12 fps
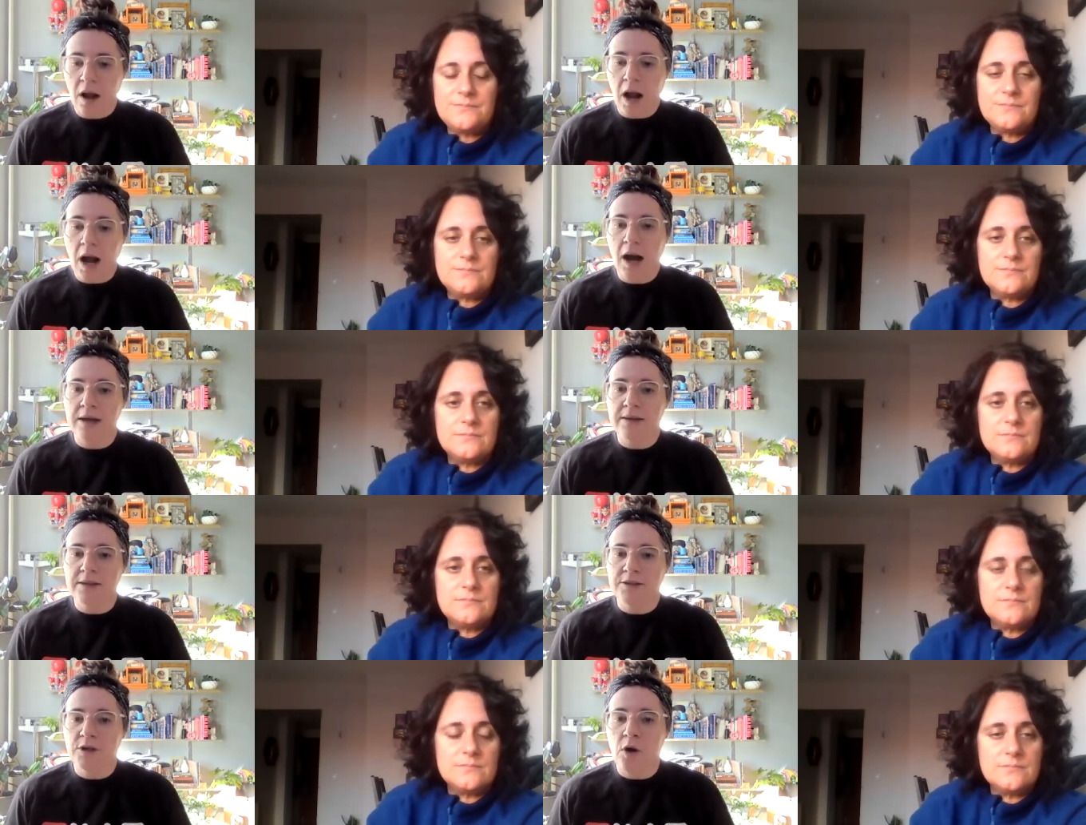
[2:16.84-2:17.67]
Speaker 1: Uh,
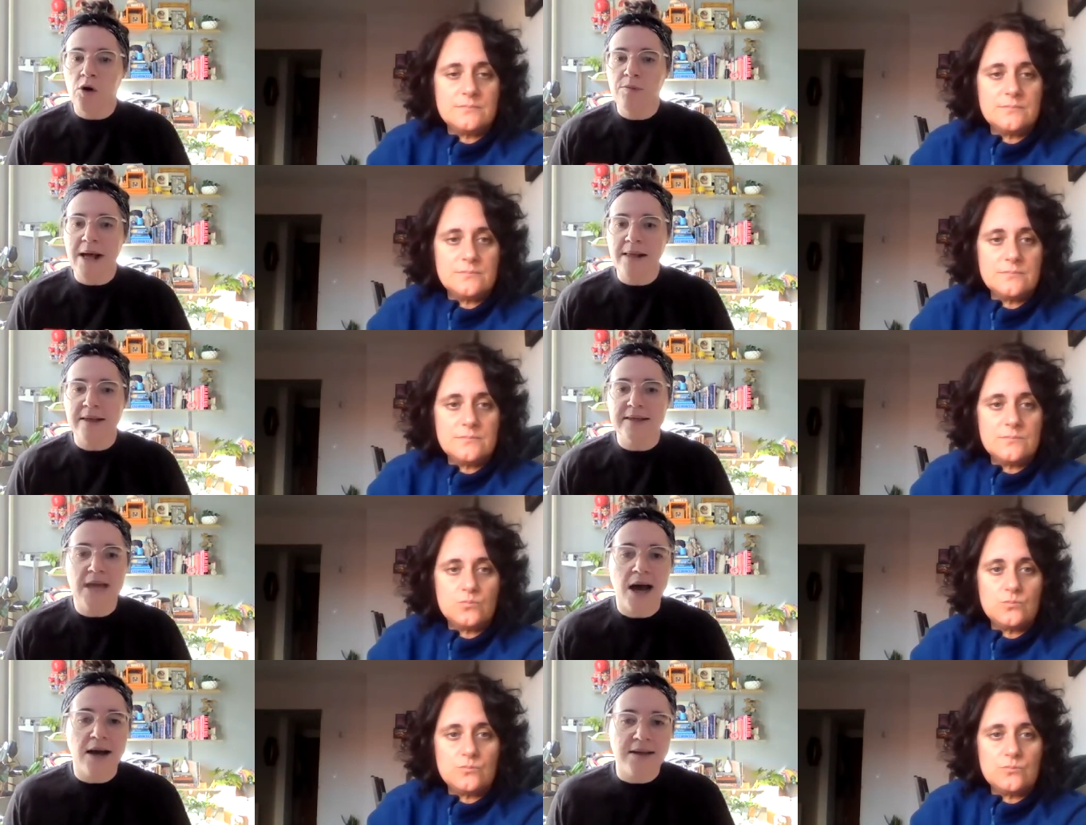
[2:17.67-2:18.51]
Nicole
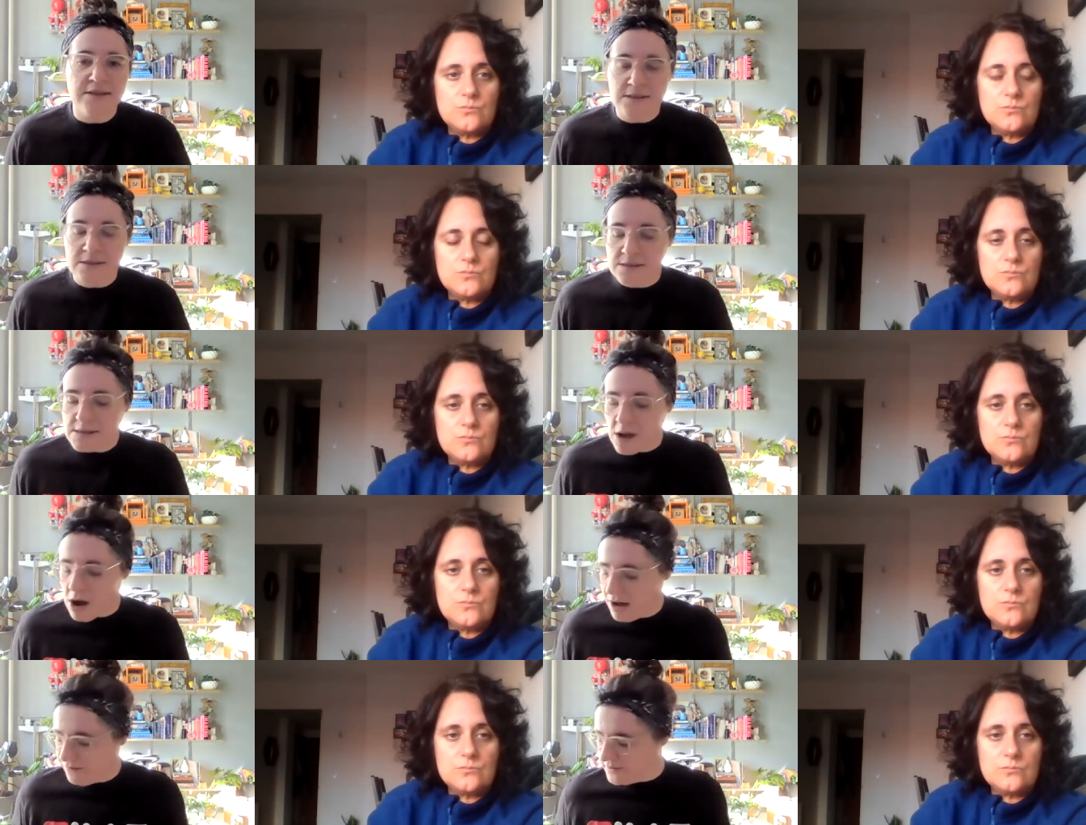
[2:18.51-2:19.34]
Malliotakis's
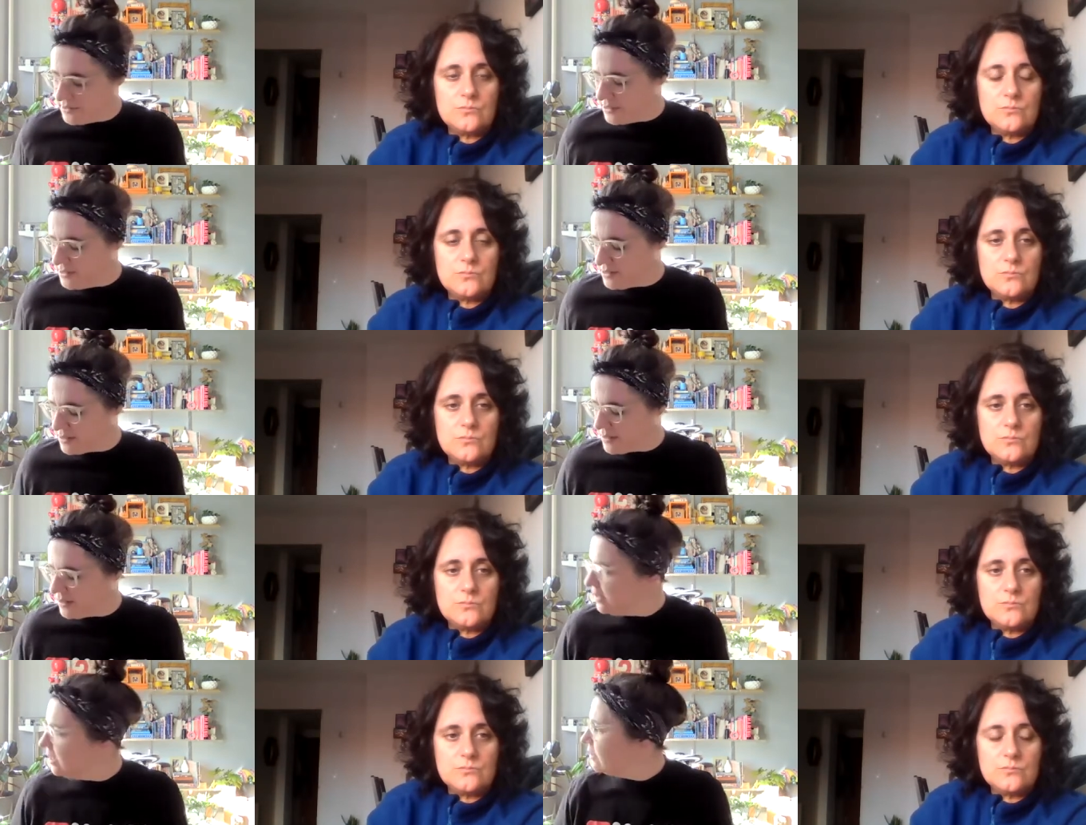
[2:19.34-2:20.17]
offices is
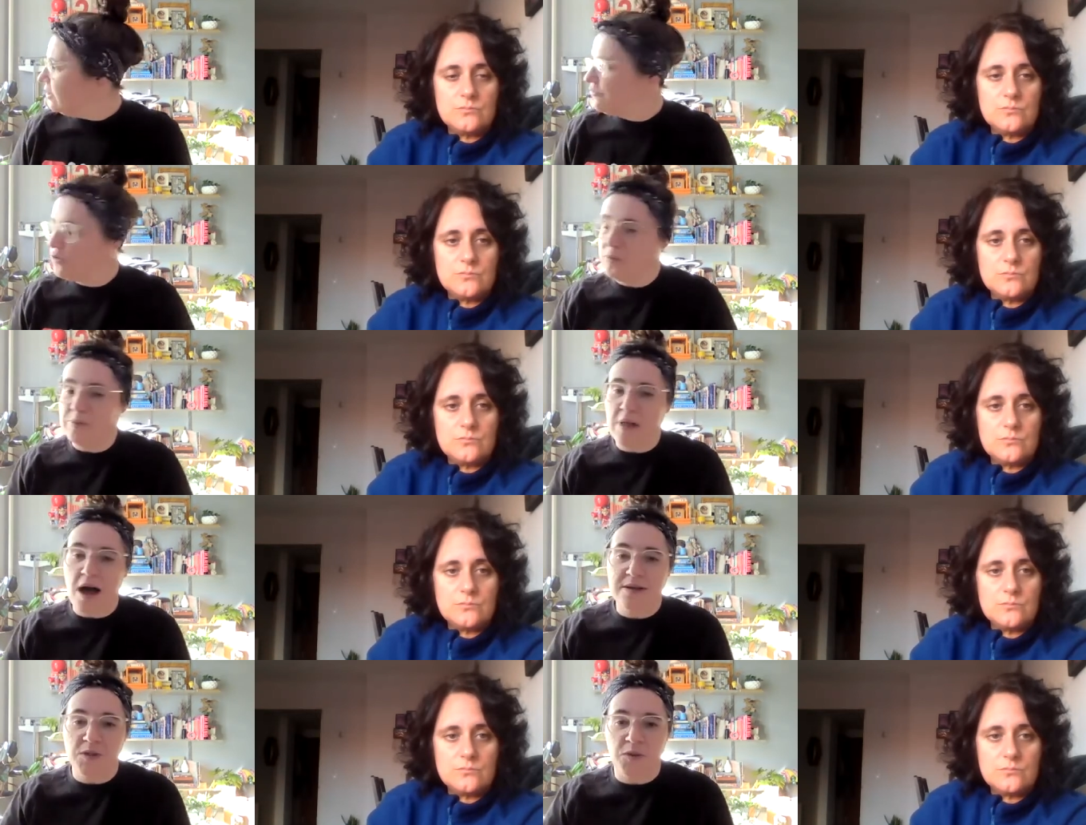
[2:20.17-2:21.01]
a, a, few
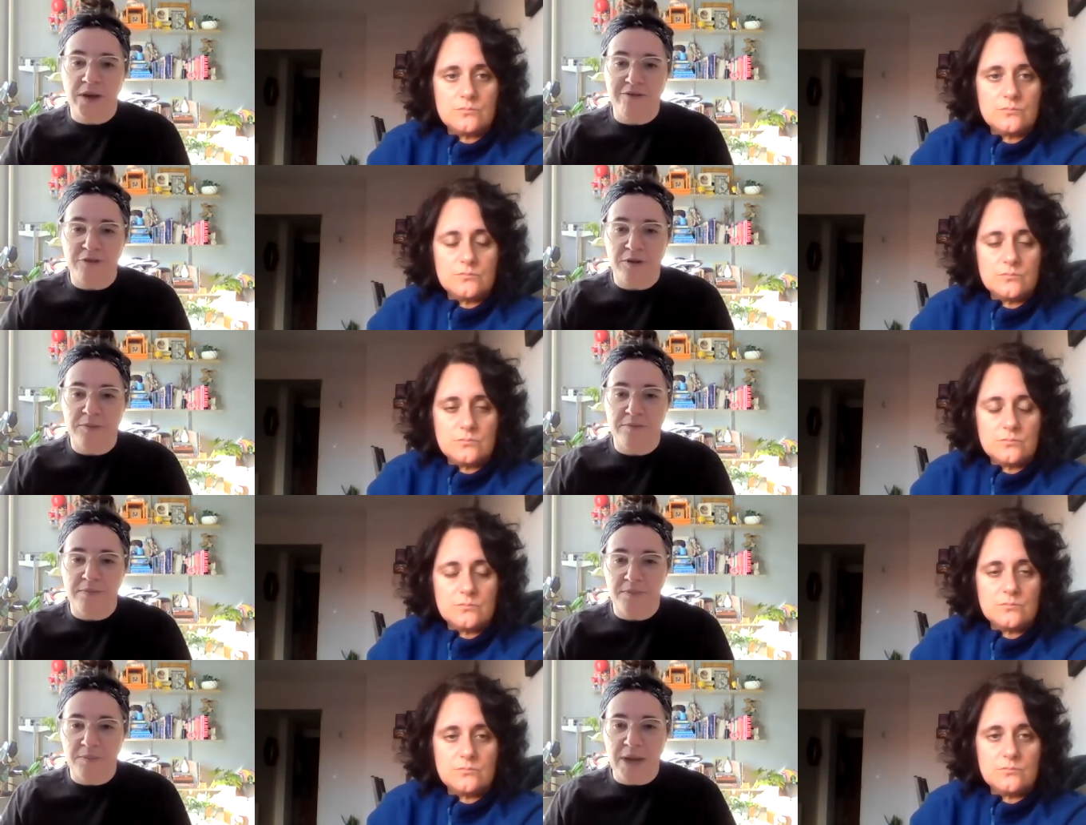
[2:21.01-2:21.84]
blocks away
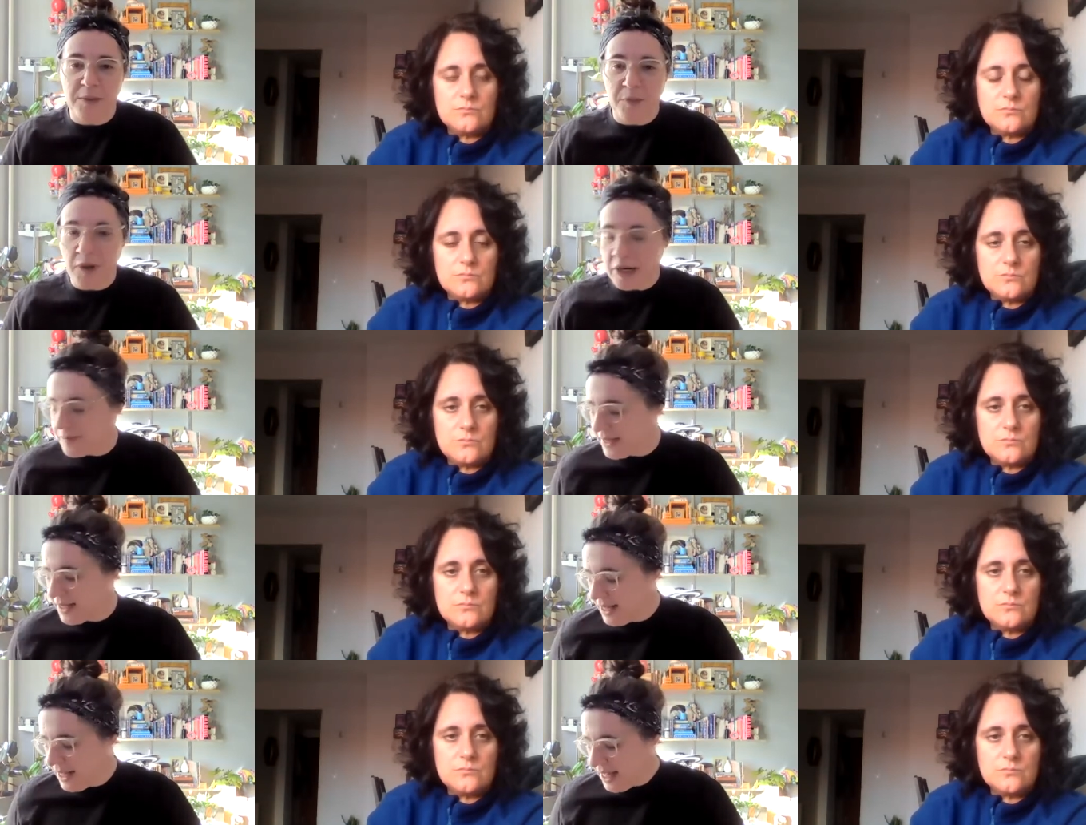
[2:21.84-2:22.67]
from my apartment,